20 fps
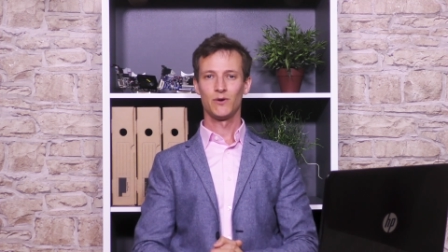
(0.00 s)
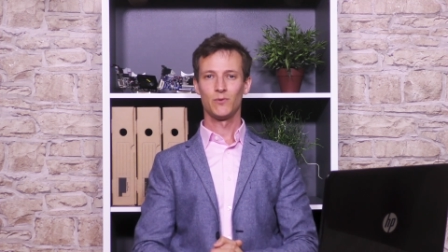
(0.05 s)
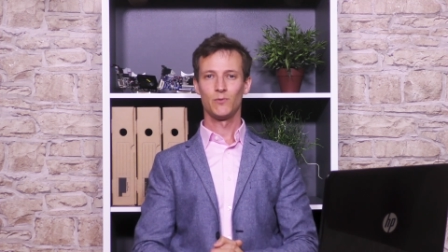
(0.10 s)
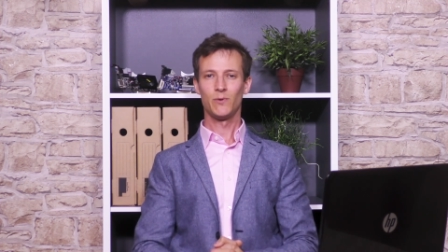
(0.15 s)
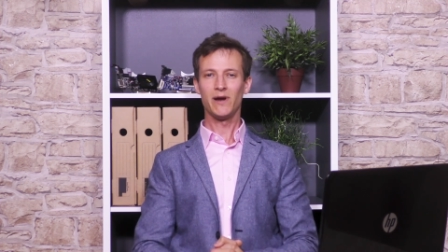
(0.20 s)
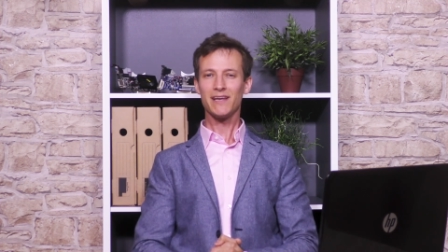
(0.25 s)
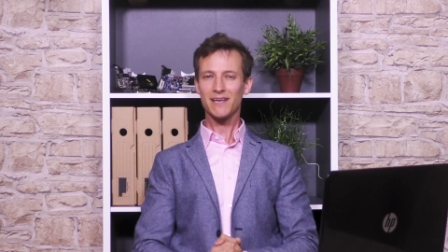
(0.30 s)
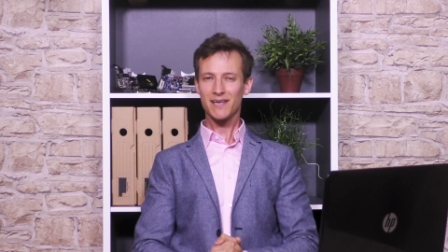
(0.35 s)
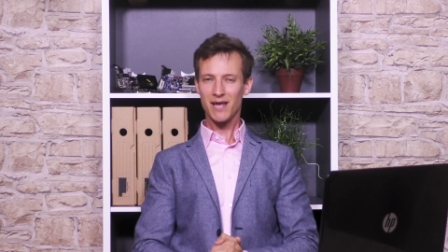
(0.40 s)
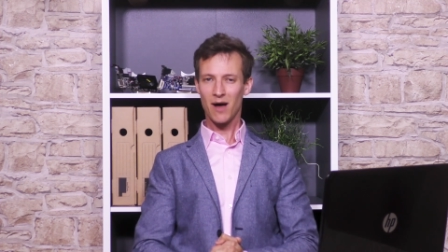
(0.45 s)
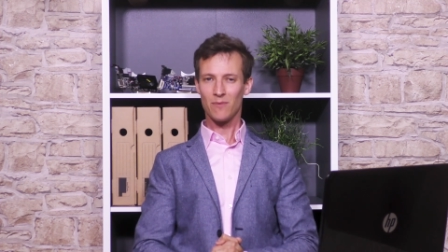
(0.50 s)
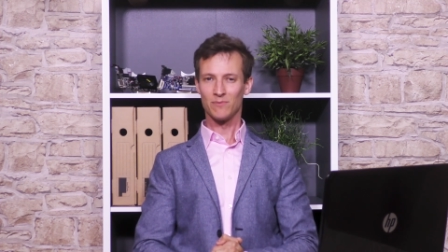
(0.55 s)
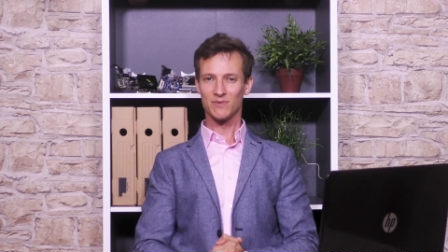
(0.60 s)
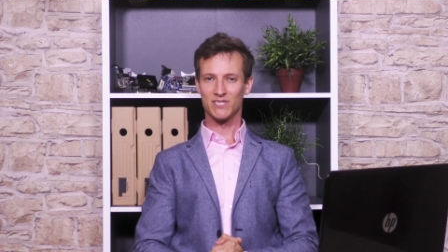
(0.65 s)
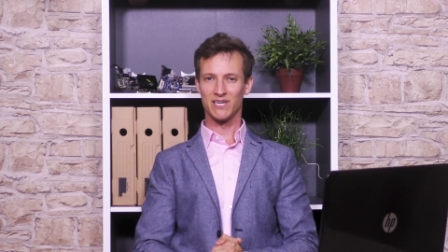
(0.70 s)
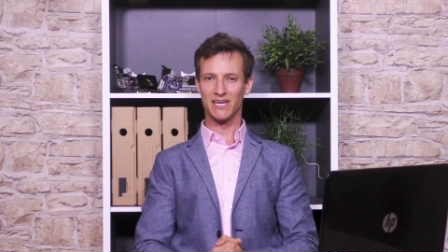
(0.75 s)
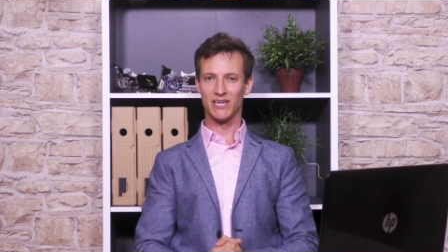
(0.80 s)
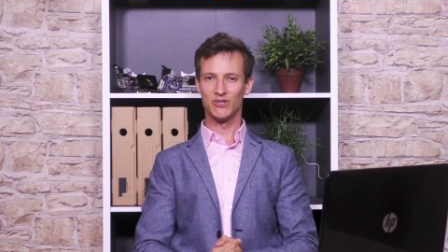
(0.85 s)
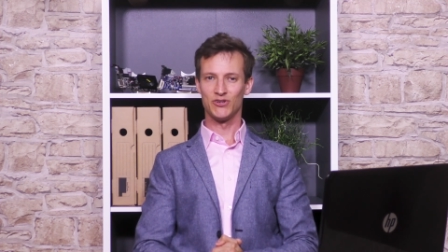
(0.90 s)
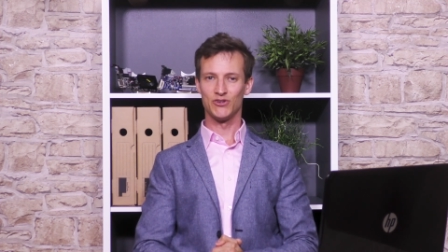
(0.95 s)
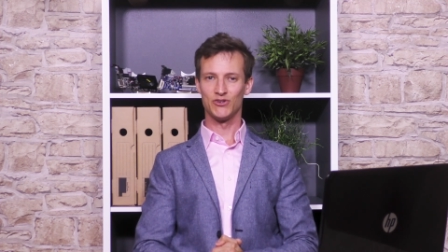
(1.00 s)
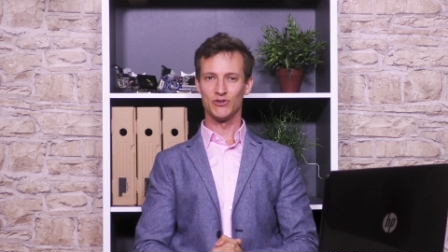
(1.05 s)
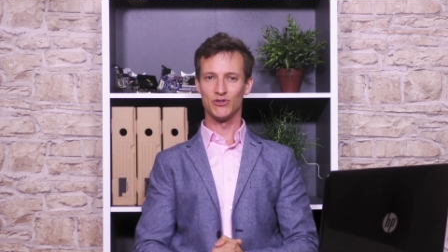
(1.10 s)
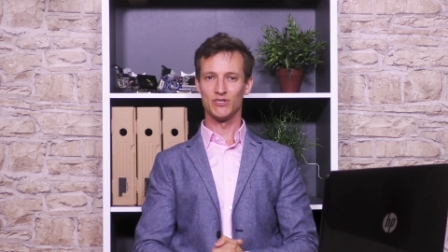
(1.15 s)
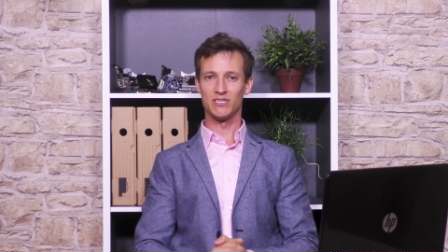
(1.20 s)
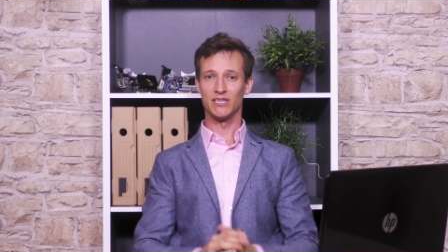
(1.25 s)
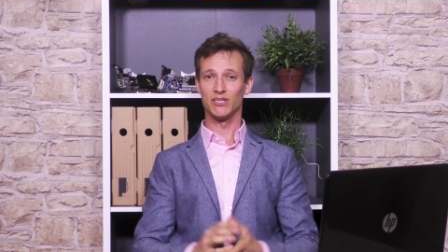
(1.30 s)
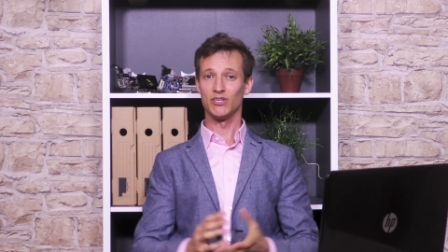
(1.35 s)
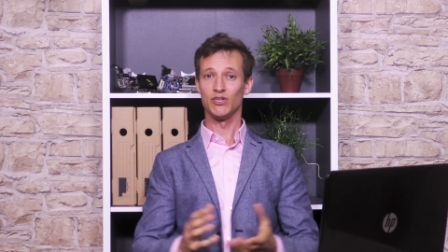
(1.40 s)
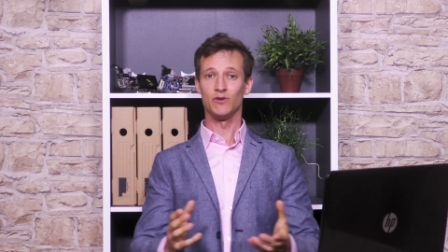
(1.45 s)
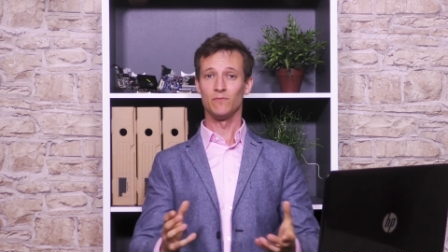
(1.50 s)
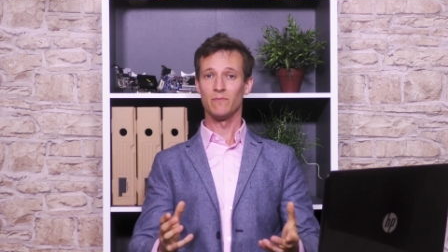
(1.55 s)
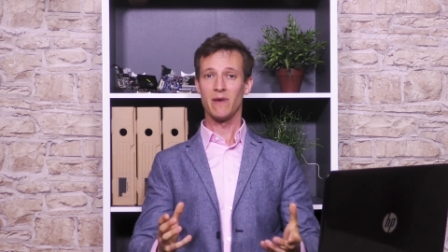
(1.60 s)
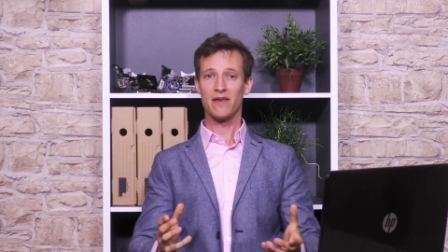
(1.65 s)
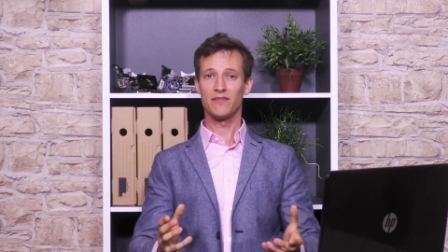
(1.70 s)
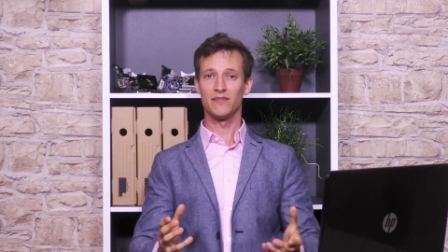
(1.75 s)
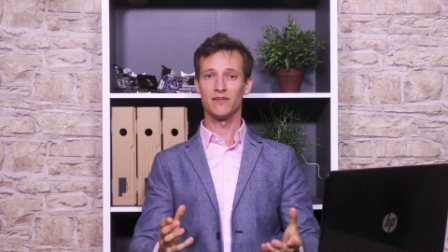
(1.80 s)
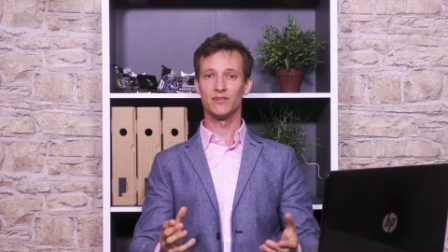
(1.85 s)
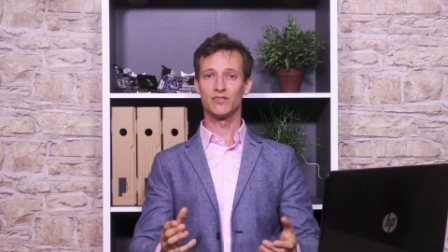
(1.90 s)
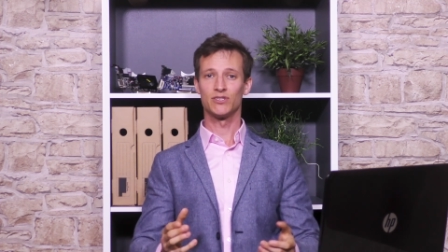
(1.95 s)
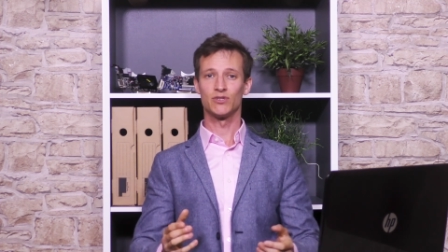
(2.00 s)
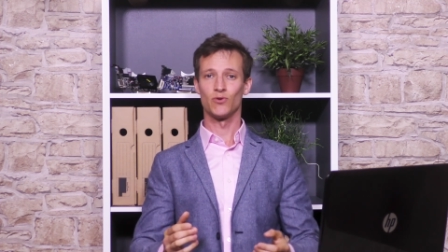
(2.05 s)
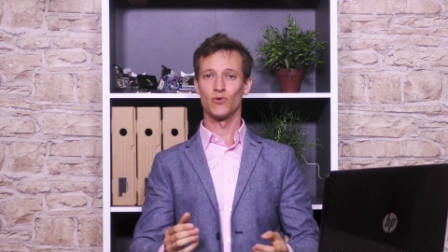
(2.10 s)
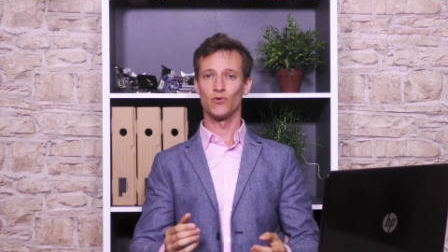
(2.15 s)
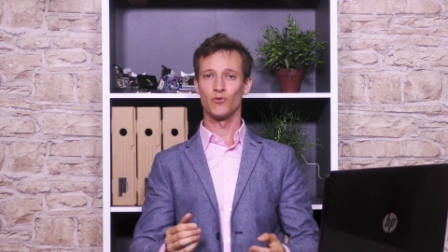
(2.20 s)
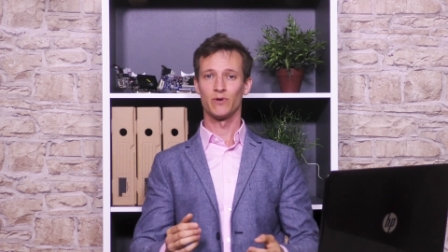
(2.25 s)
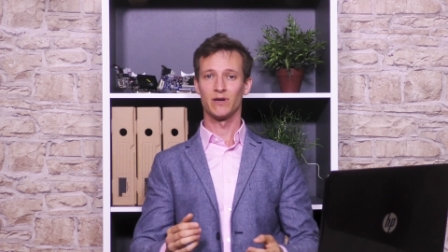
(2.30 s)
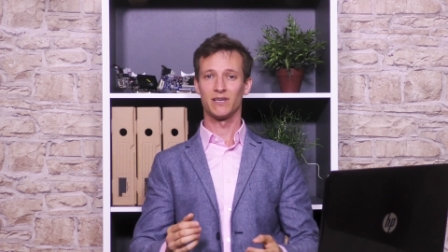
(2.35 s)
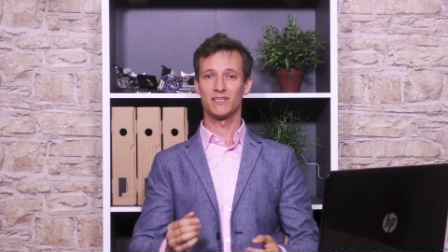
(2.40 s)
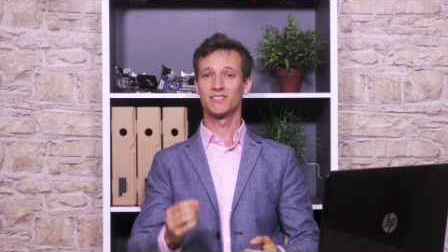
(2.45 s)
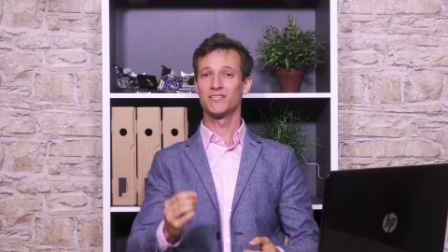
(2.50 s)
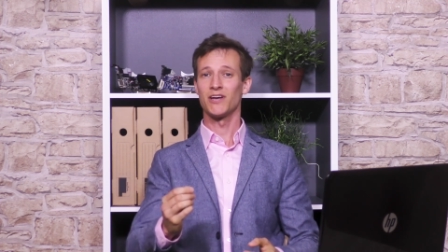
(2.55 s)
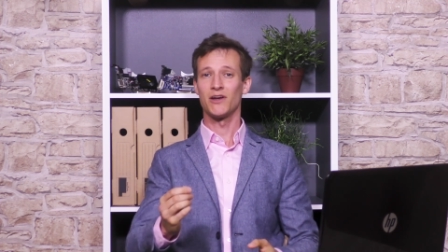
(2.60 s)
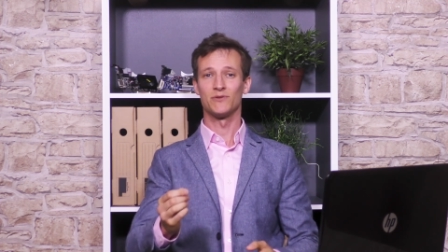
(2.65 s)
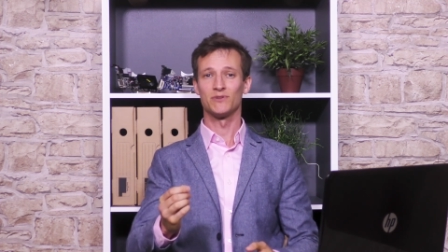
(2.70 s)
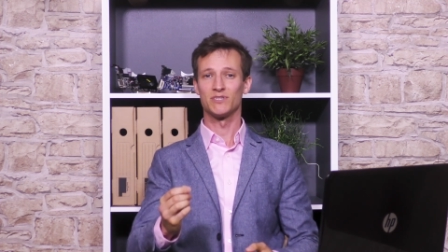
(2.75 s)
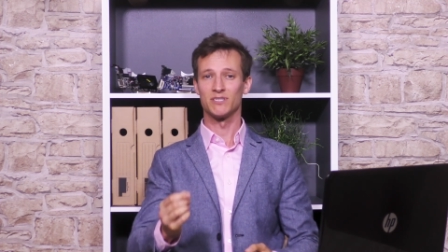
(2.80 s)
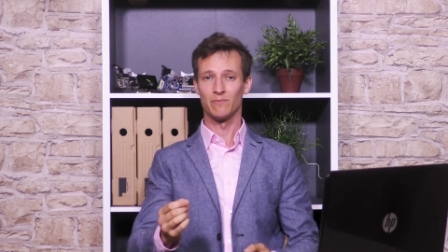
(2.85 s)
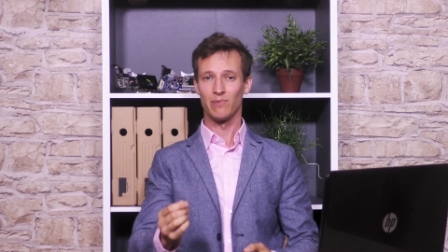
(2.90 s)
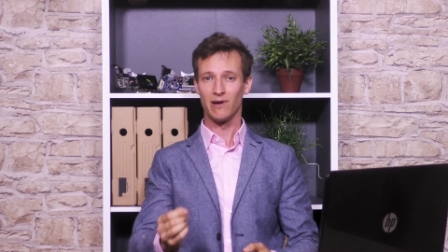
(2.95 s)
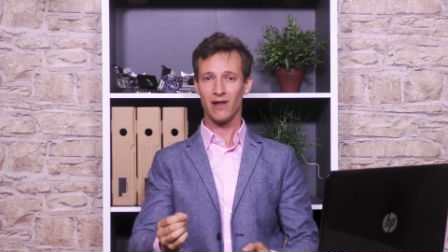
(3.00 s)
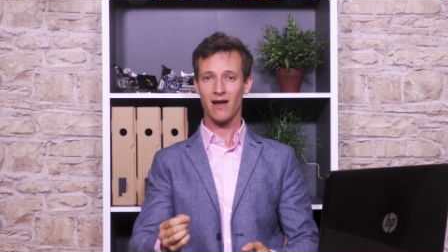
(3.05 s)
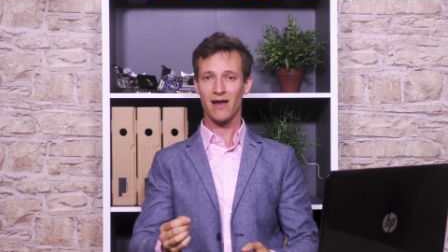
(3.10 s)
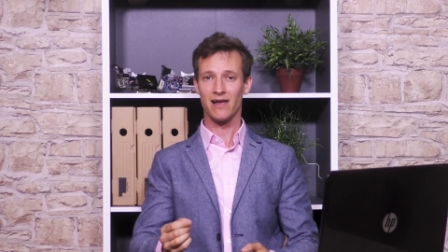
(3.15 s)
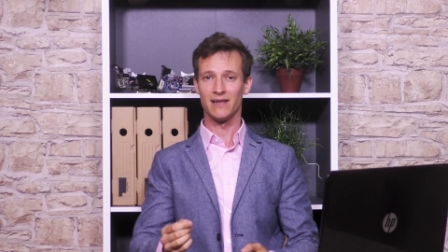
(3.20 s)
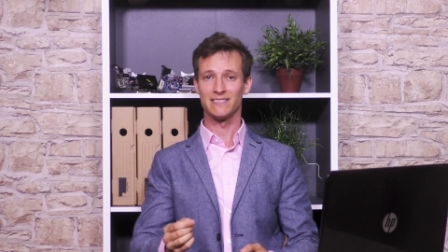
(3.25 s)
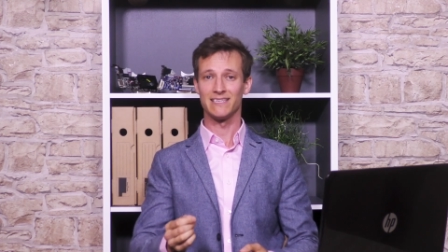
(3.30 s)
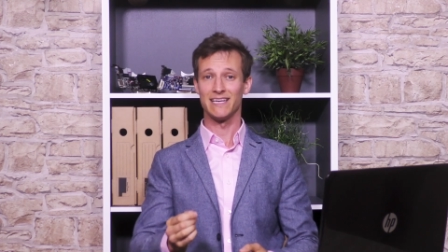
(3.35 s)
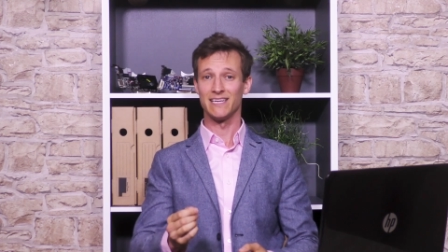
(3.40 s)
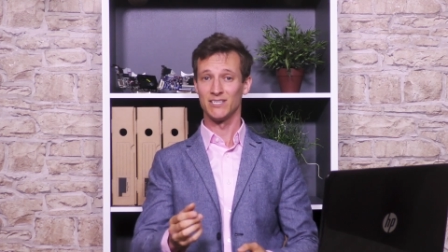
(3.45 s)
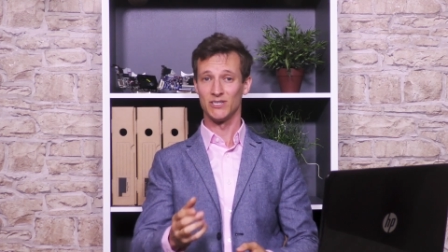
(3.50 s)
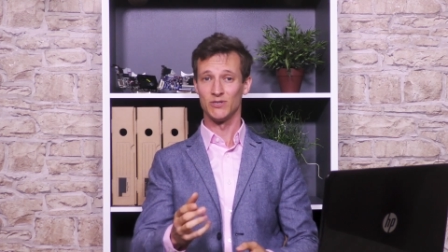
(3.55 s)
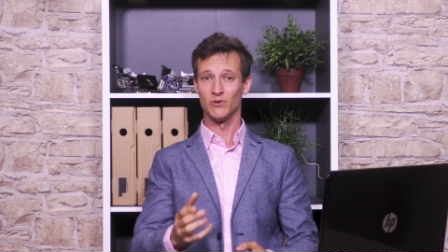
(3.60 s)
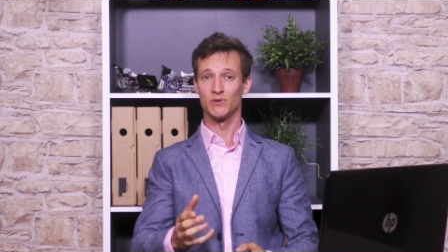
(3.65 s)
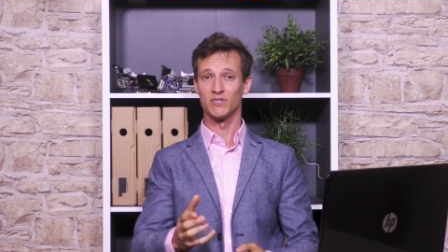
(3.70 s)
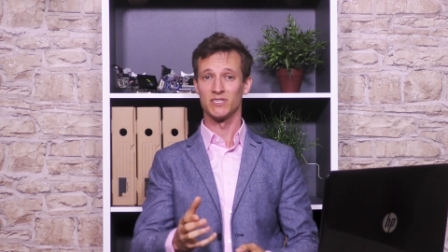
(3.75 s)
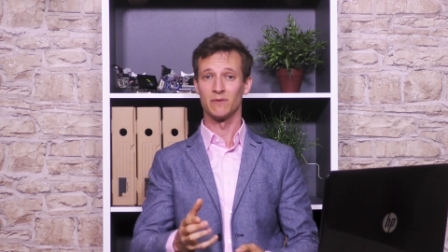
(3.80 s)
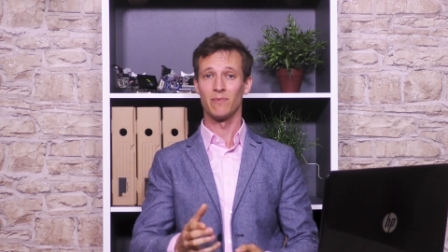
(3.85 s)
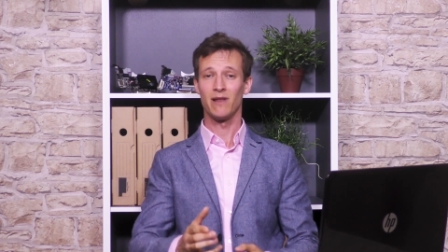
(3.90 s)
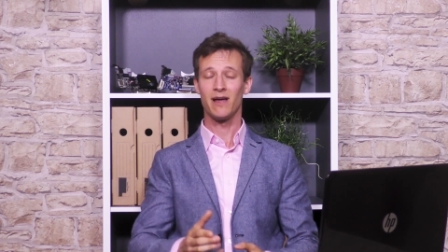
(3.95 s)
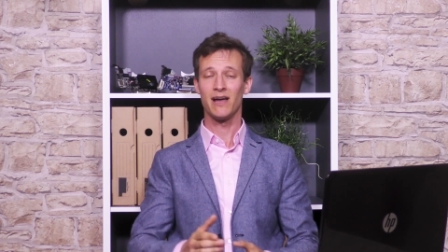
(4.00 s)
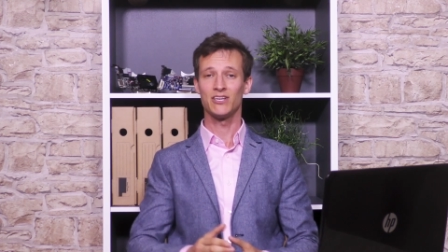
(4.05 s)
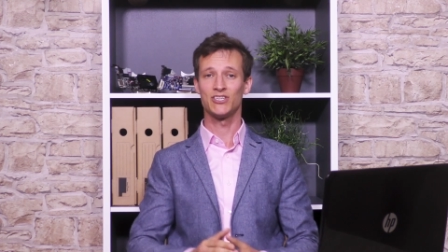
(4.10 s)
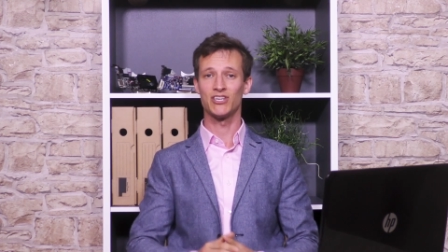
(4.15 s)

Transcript: When it comes to introducing new methods or external suppliers into your supply